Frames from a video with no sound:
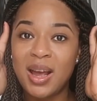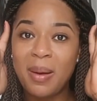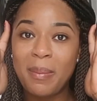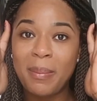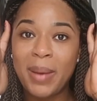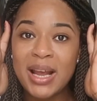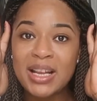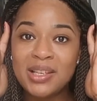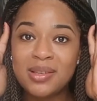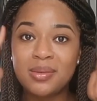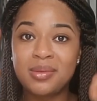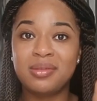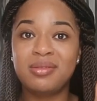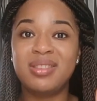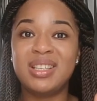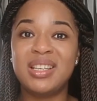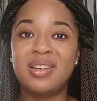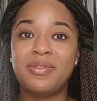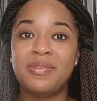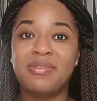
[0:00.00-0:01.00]
my edges were
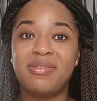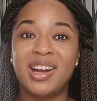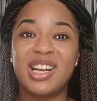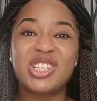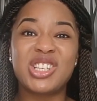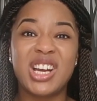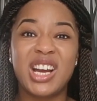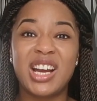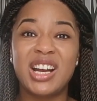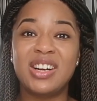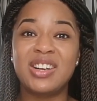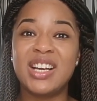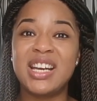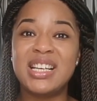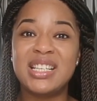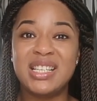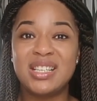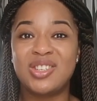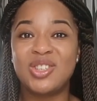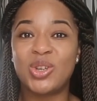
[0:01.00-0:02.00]
already fragile, it
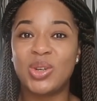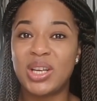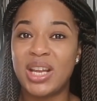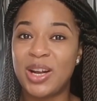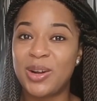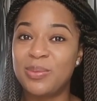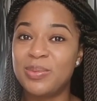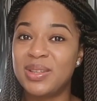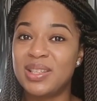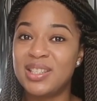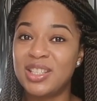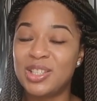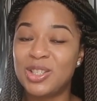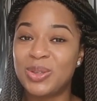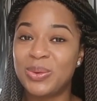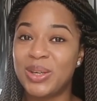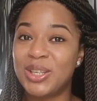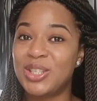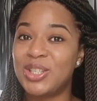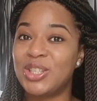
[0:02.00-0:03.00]
did not help the
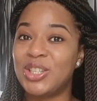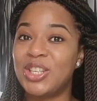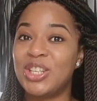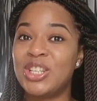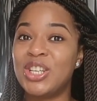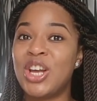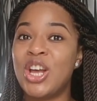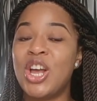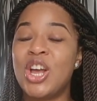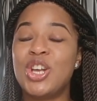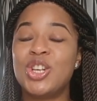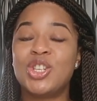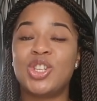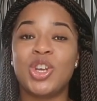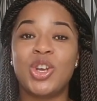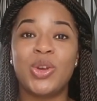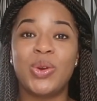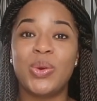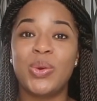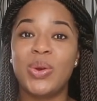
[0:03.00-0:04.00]
situation. So
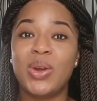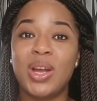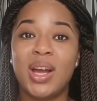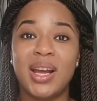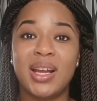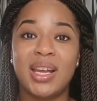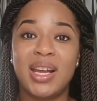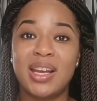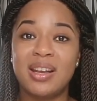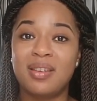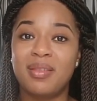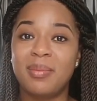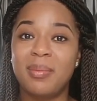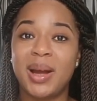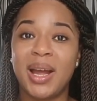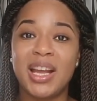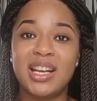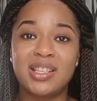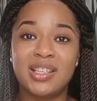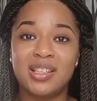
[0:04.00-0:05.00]
again,
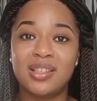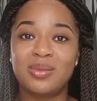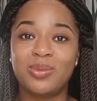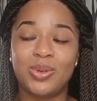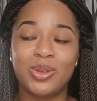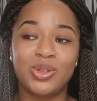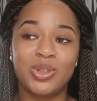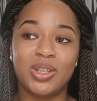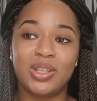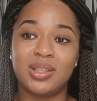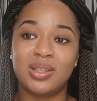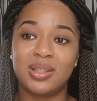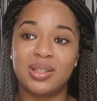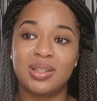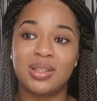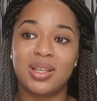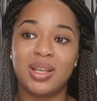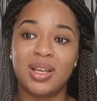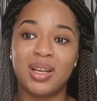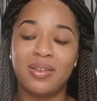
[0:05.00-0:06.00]
my edges were just
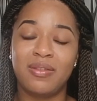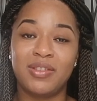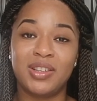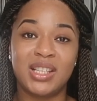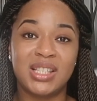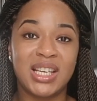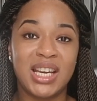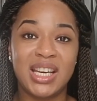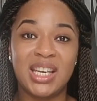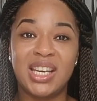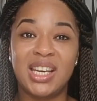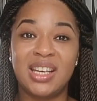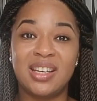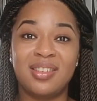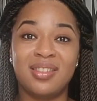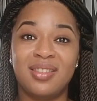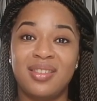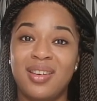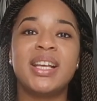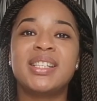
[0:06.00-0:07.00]
for the
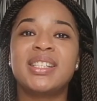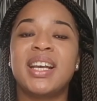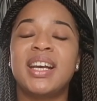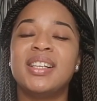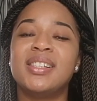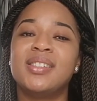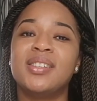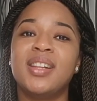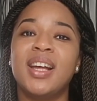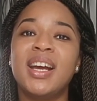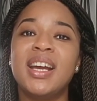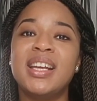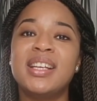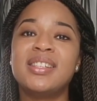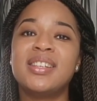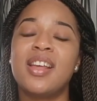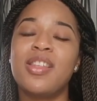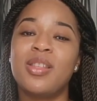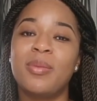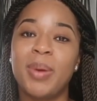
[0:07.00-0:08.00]
taking. Yes guys, so that
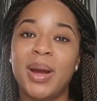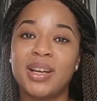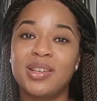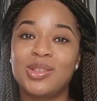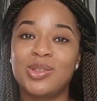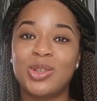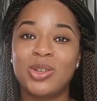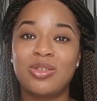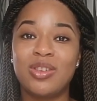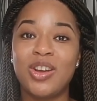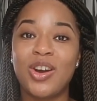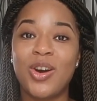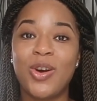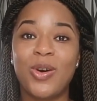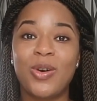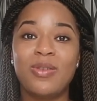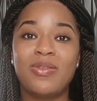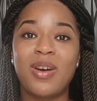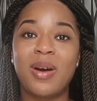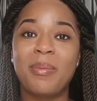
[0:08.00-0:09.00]
is the backstory
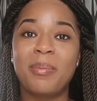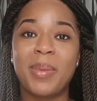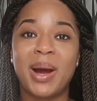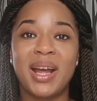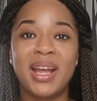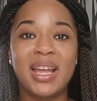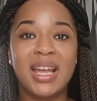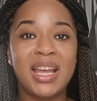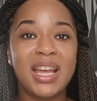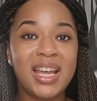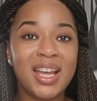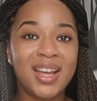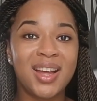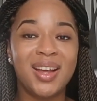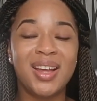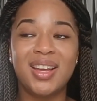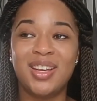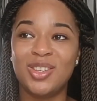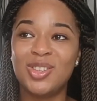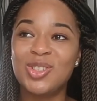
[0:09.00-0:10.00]
of my hair
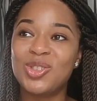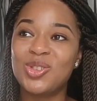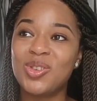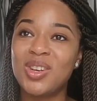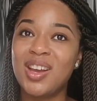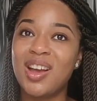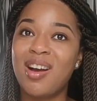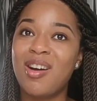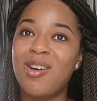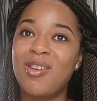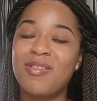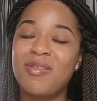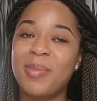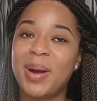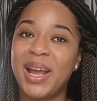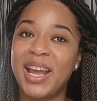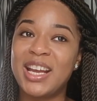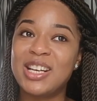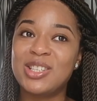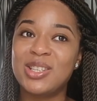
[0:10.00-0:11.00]
history, of my
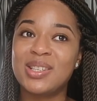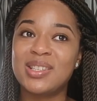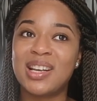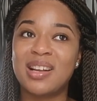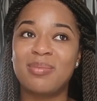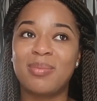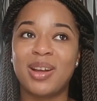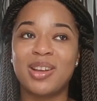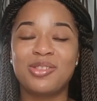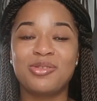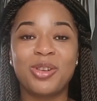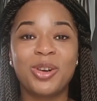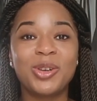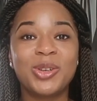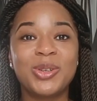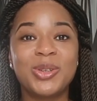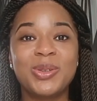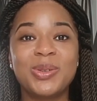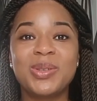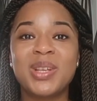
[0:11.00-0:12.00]
edges and my
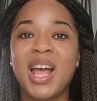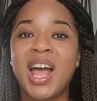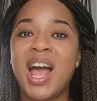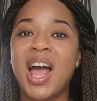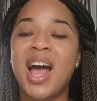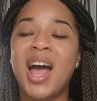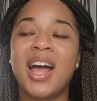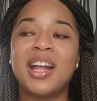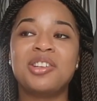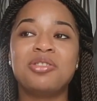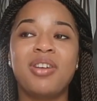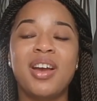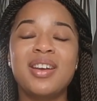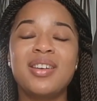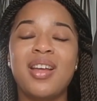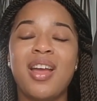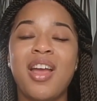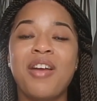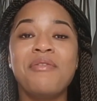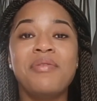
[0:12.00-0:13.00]
struggles. I
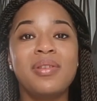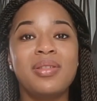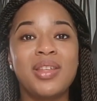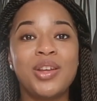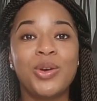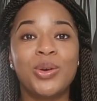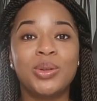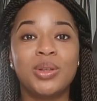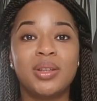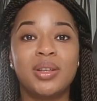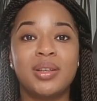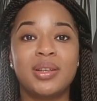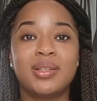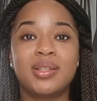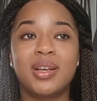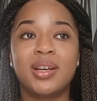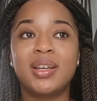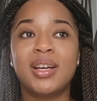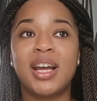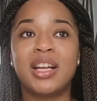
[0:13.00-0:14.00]
tried everything under the
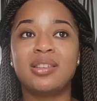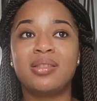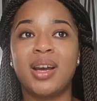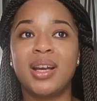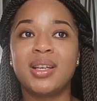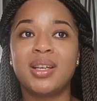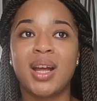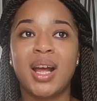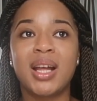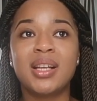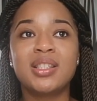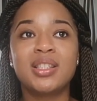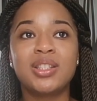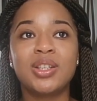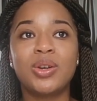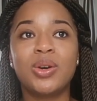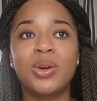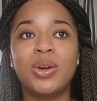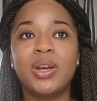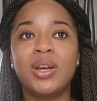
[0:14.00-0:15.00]
sun. I tried castor
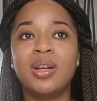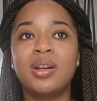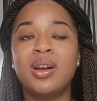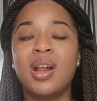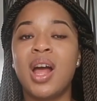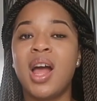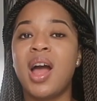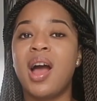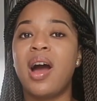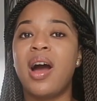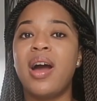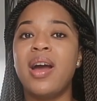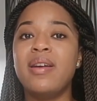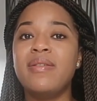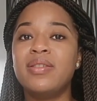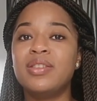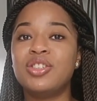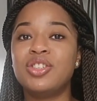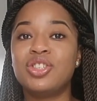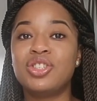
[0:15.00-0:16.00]
oil. I
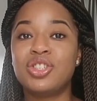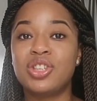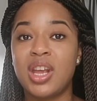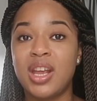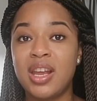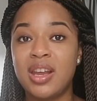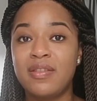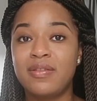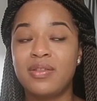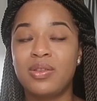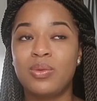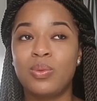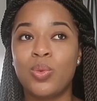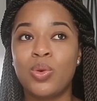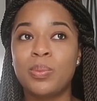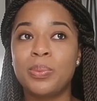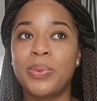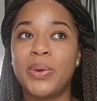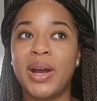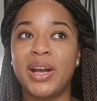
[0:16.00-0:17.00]
even shaved, at
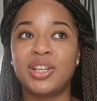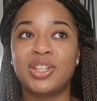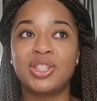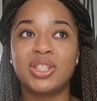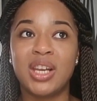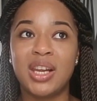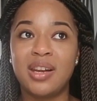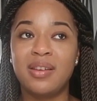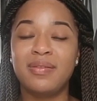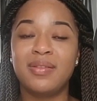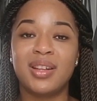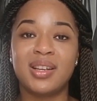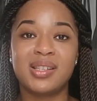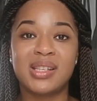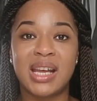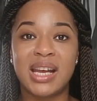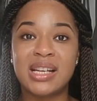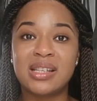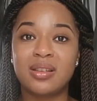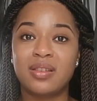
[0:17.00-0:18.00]
one point I shaved the
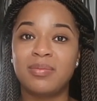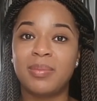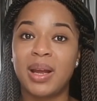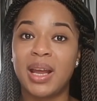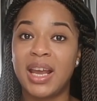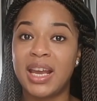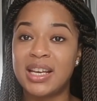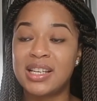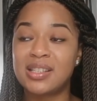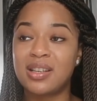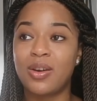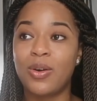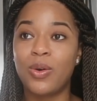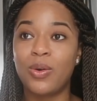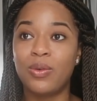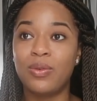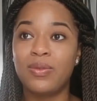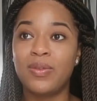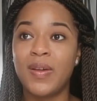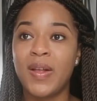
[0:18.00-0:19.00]
sides of my head
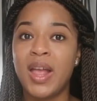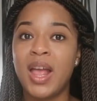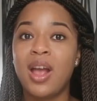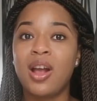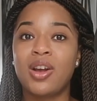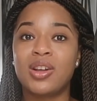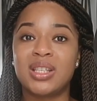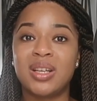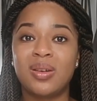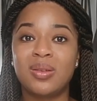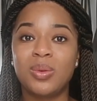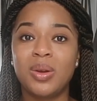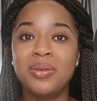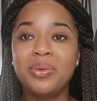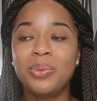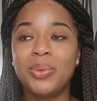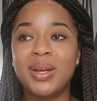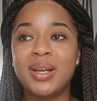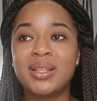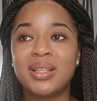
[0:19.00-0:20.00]
off because I was
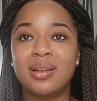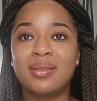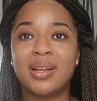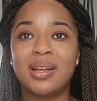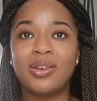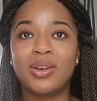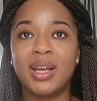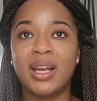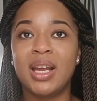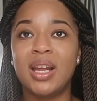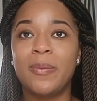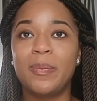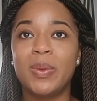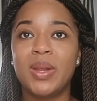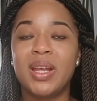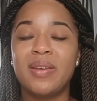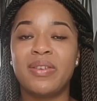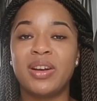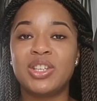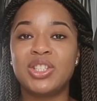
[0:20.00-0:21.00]
wearing wigs. I was like, okay,
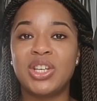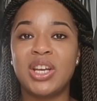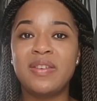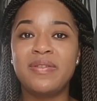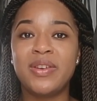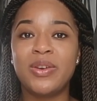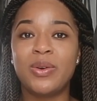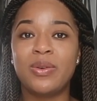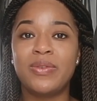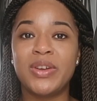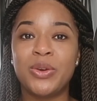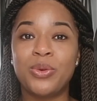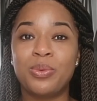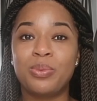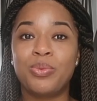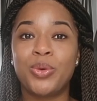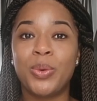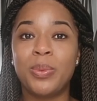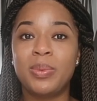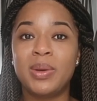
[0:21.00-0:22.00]
if I shave it off, it will
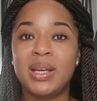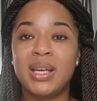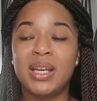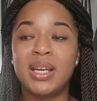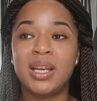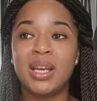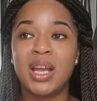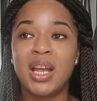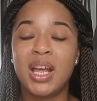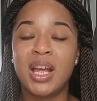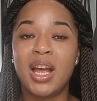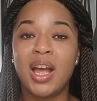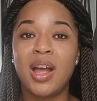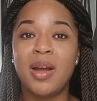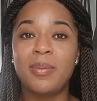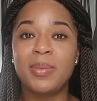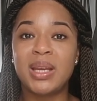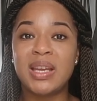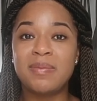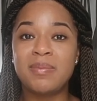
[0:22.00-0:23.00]
probably
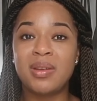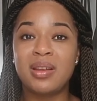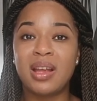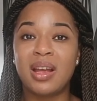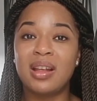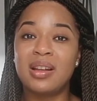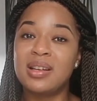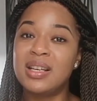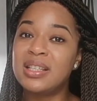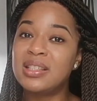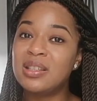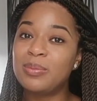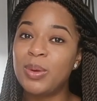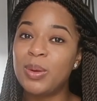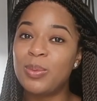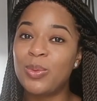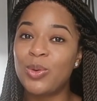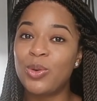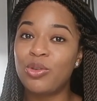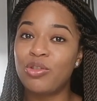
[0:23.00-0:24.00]
give me a little
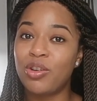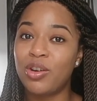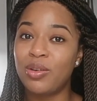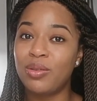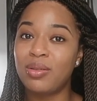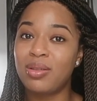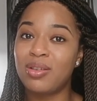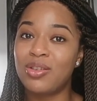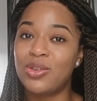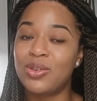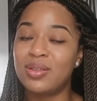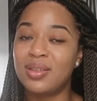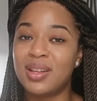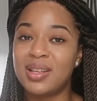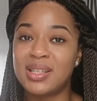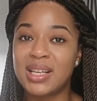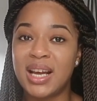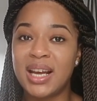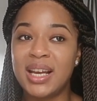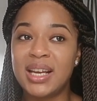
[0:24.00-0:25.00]
bit more growth on the
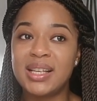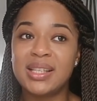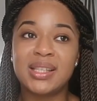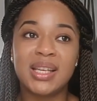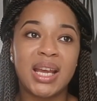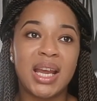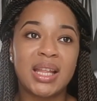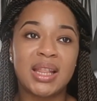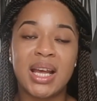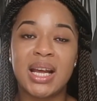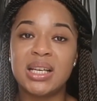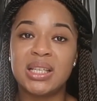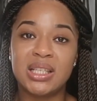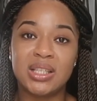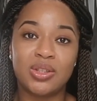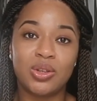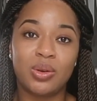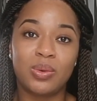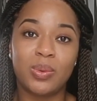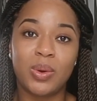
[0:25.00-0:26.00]
sides. That did not